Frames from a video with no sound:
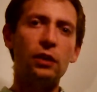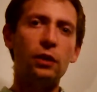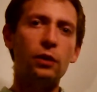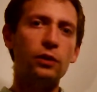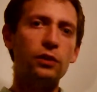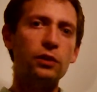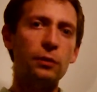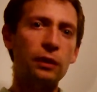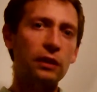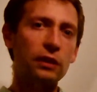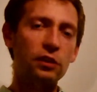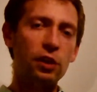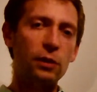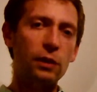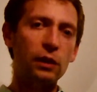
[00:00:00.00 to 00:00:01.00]
on something
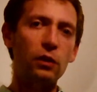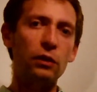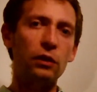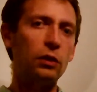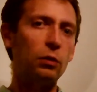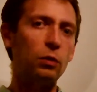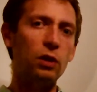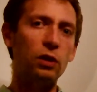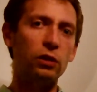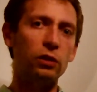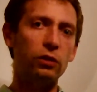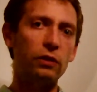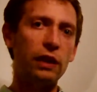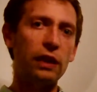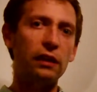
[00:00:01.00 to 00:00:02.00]
that's going on in the world
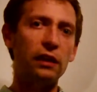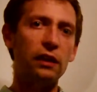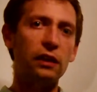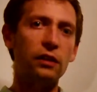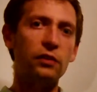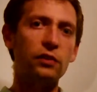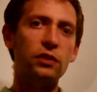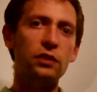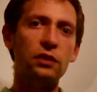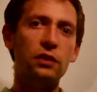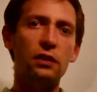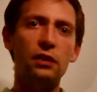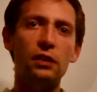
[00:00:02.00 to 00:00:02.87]
or in their lives.